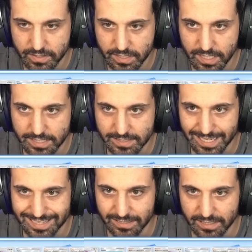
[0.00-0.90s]
as they
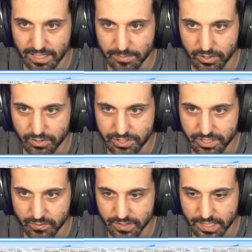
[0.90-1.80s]
got double
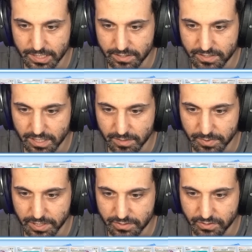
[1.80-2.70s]
Sylveon to set up
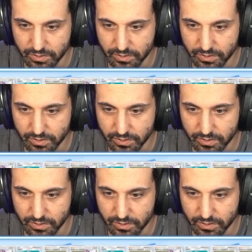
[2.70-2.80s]
here. So they're